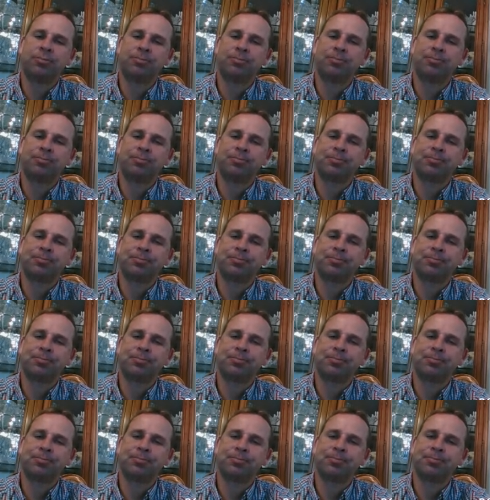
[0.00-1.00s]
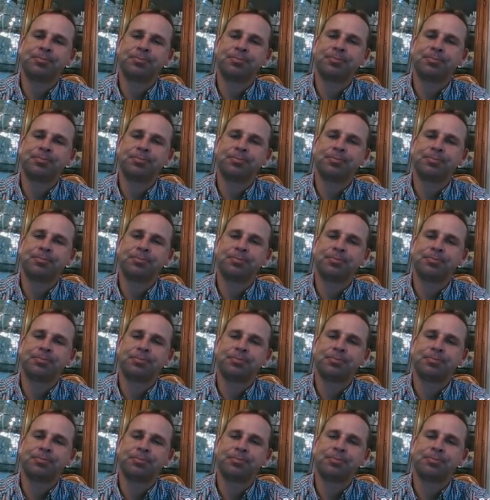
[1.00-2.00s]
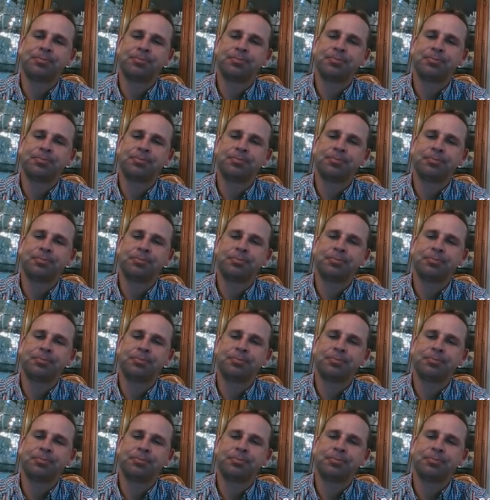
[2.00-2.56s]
(silence)